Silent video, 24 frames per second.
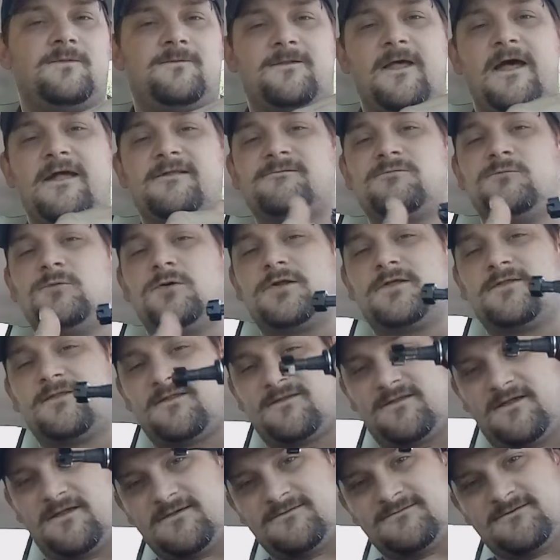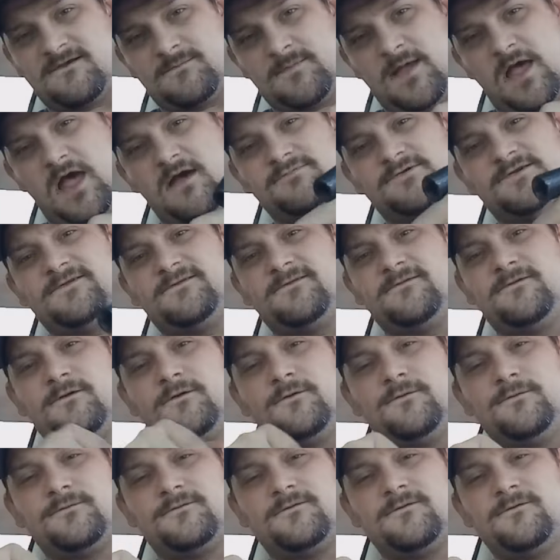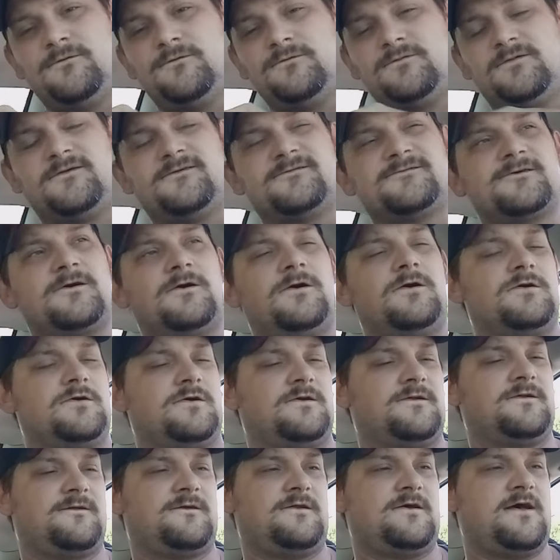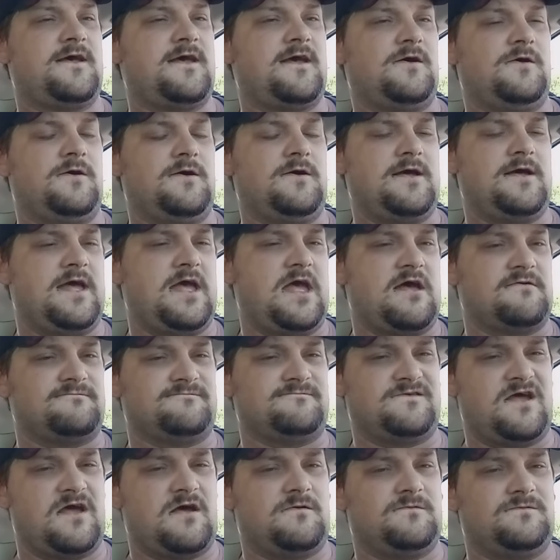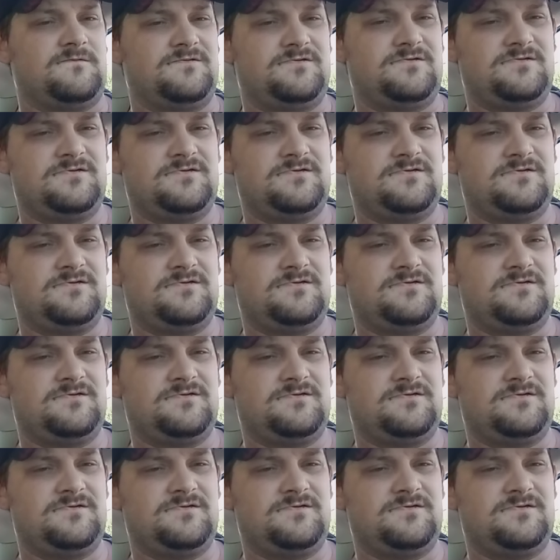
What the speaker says: that's one of the things I'm having to do to this car that I have now.